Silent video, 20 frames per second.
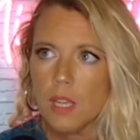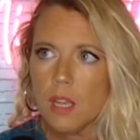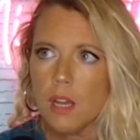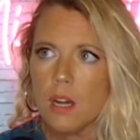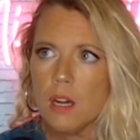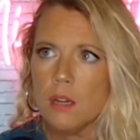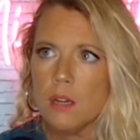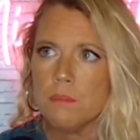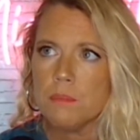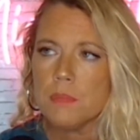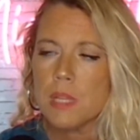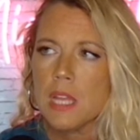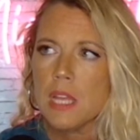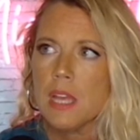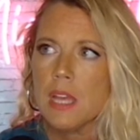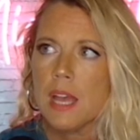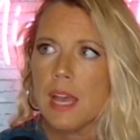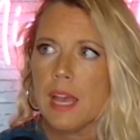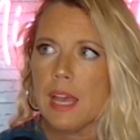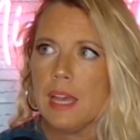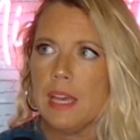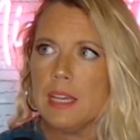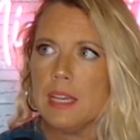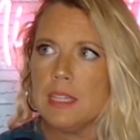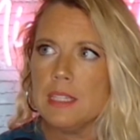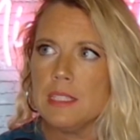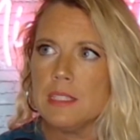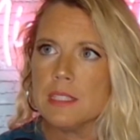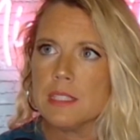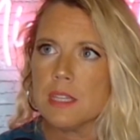
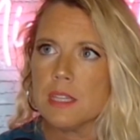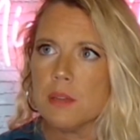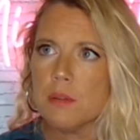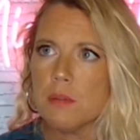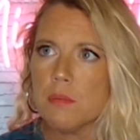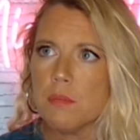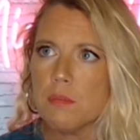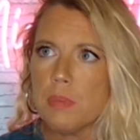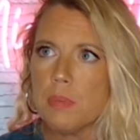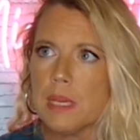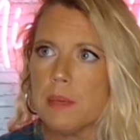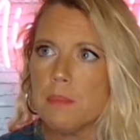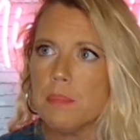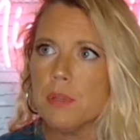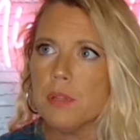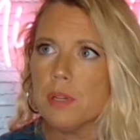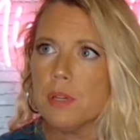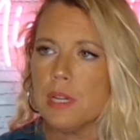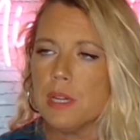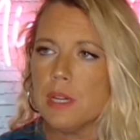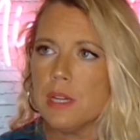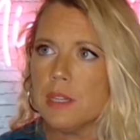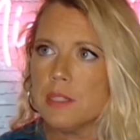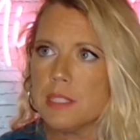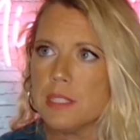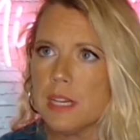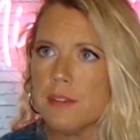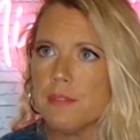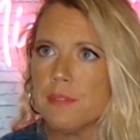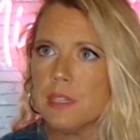And people are
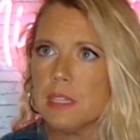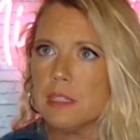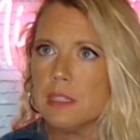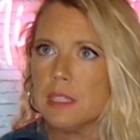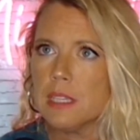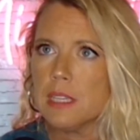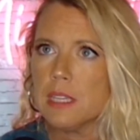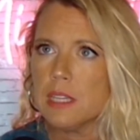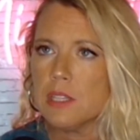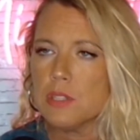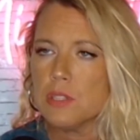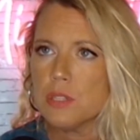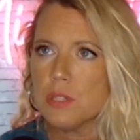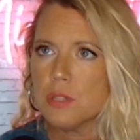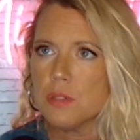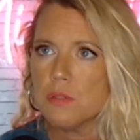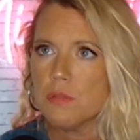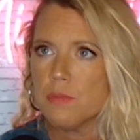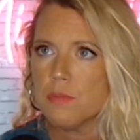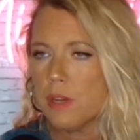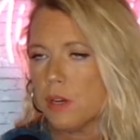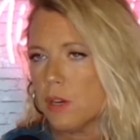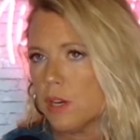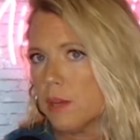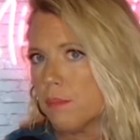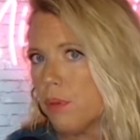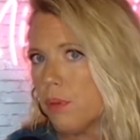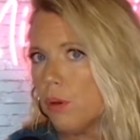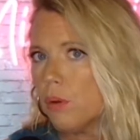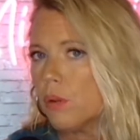definitely in two
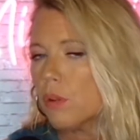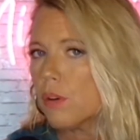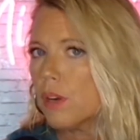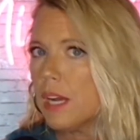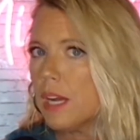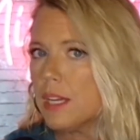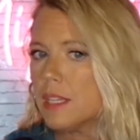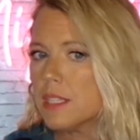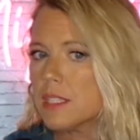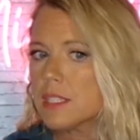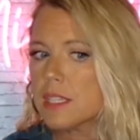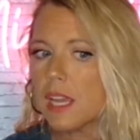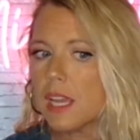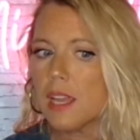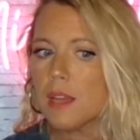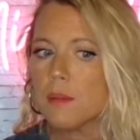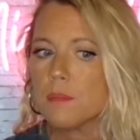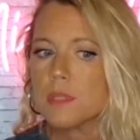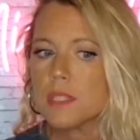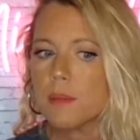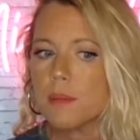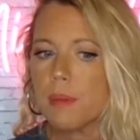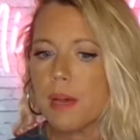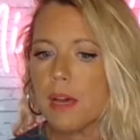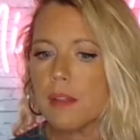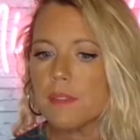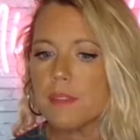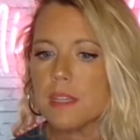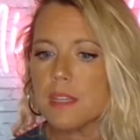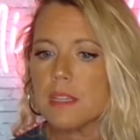very polarized camps
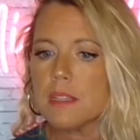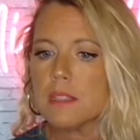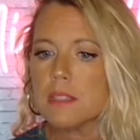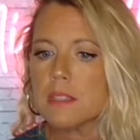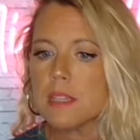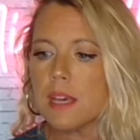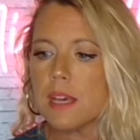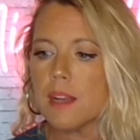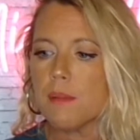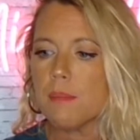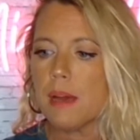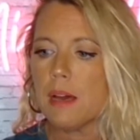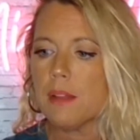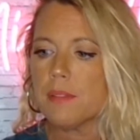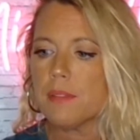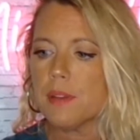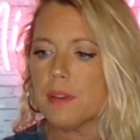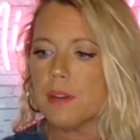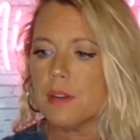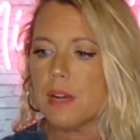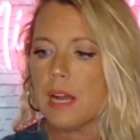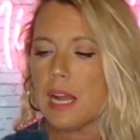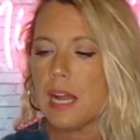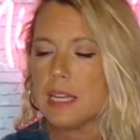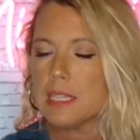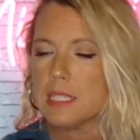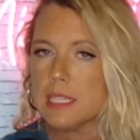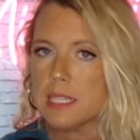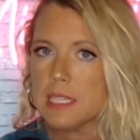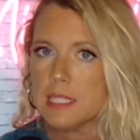about this and about their
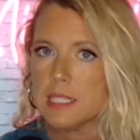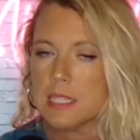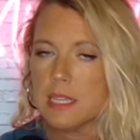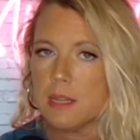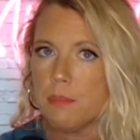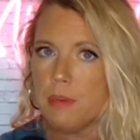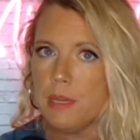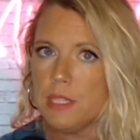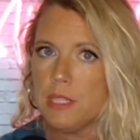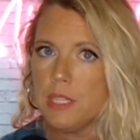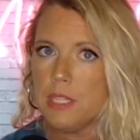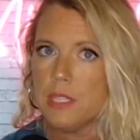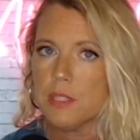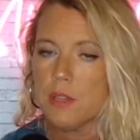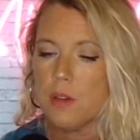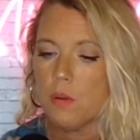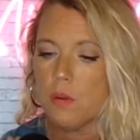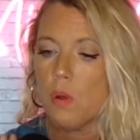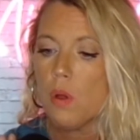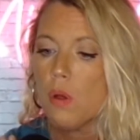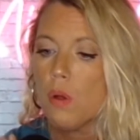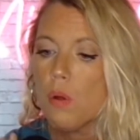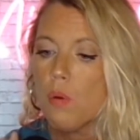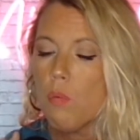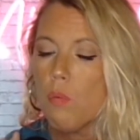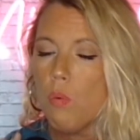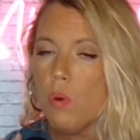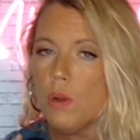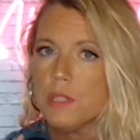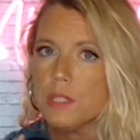ideas and opinions on
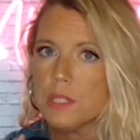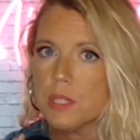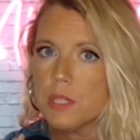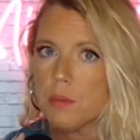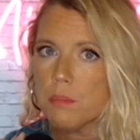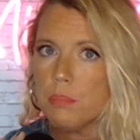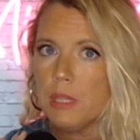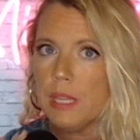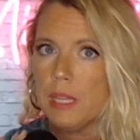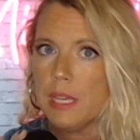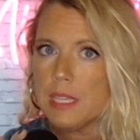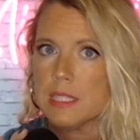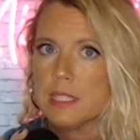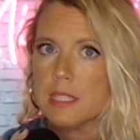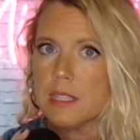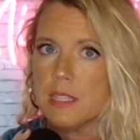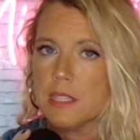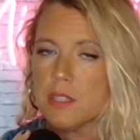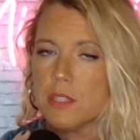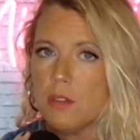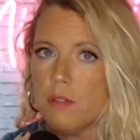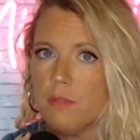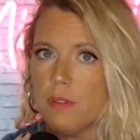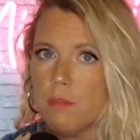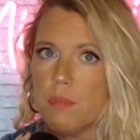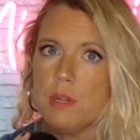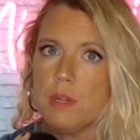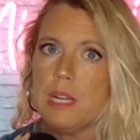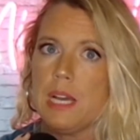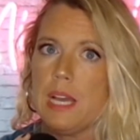what took place this
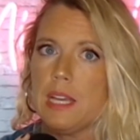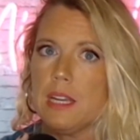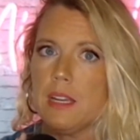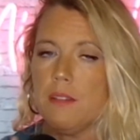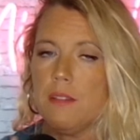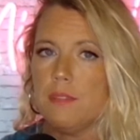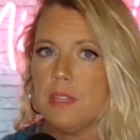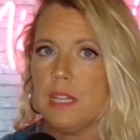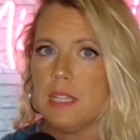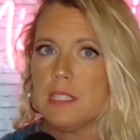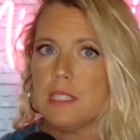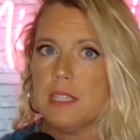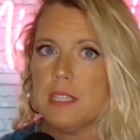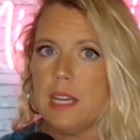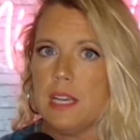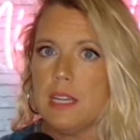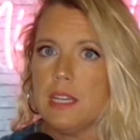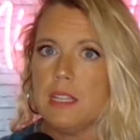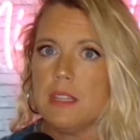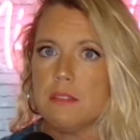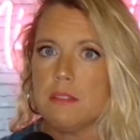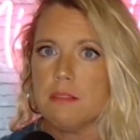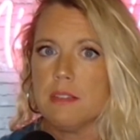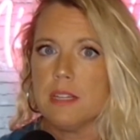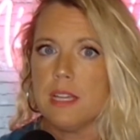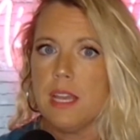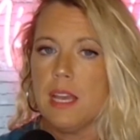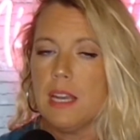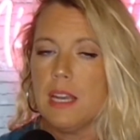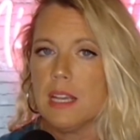November night of
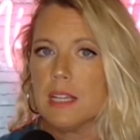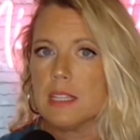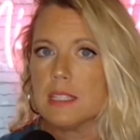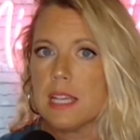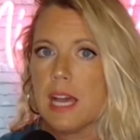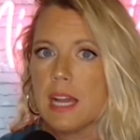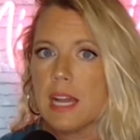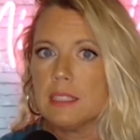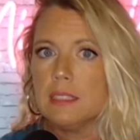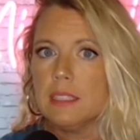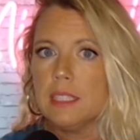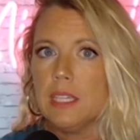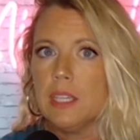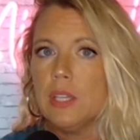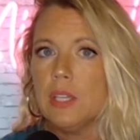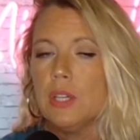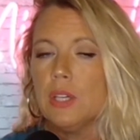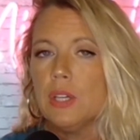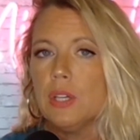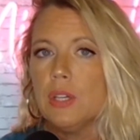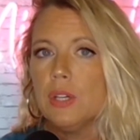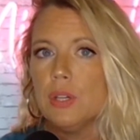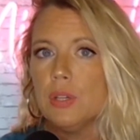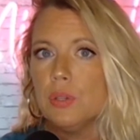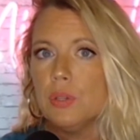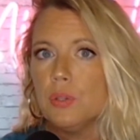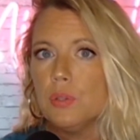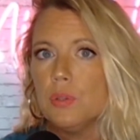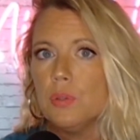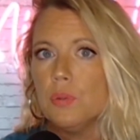1983 and exactly
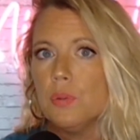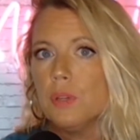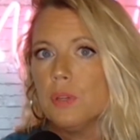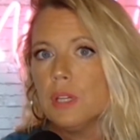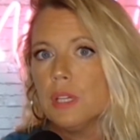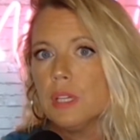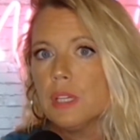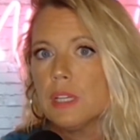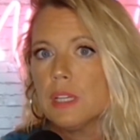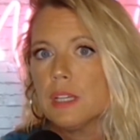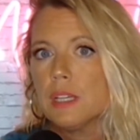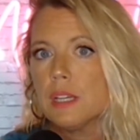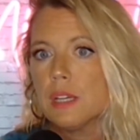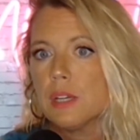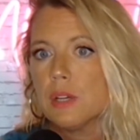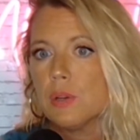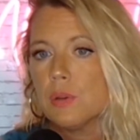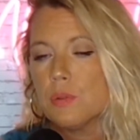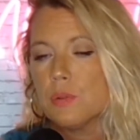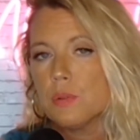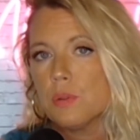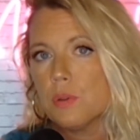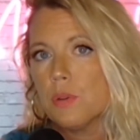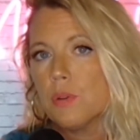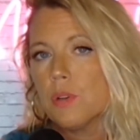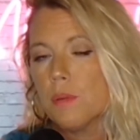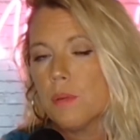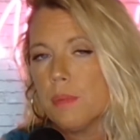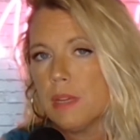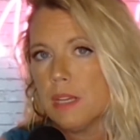who
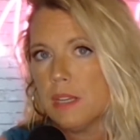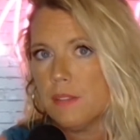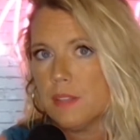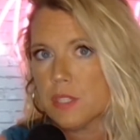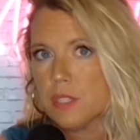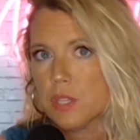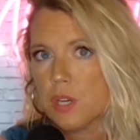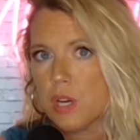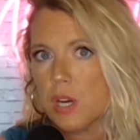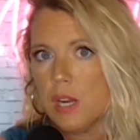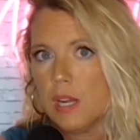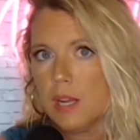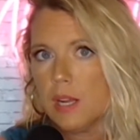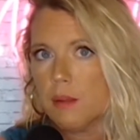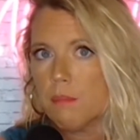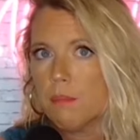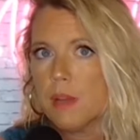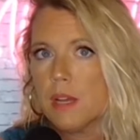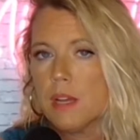committed this crime.